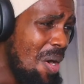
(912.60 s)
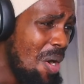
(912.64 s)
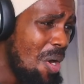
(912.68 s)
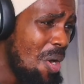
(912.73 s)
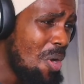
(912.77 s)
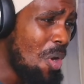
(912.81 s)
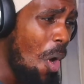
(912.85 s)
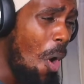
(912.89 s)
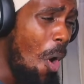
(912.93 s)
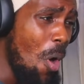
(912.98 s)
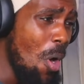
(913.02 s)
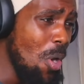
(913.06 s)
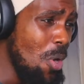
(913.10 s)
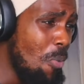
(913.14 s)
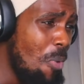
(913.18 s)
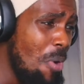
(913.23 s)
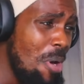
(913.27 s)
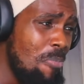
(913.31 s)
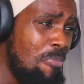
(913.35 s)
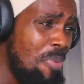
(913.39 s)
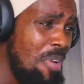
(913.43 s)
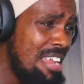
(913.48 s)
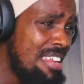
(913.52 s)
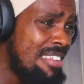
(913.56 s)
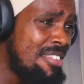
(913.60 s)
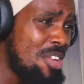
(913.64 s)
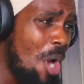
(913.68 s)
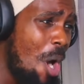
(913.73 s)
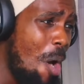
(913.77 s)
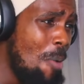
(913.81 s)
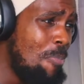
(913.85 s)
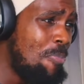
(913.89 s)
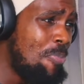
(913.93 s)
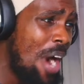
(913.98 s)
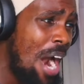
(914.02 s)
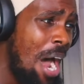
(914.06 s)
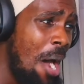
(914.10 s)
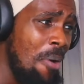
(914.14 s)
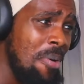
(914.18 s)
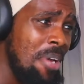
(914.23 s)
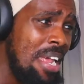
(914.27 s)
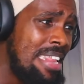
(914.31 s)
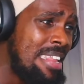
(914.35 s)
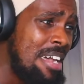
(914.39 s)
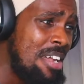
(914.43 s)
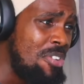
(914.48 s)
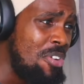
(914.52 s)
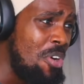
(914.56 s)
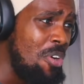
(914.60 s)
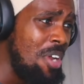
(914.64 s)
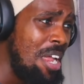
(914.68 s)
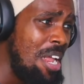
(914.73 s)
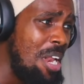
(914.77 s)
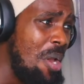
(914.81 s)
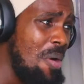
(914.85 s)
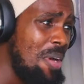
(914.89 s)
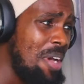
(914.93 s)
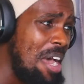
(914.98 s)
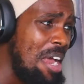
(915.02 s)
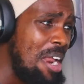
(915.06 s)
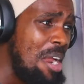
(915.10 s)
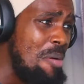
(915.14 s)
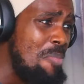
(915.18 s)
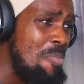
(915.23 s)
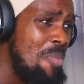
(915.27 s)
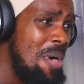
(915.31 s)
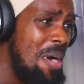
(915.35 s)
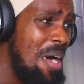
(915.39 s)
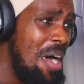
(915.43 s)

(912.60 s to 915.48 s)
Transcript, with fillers: Gon would be so proud, Itadori. Look at him.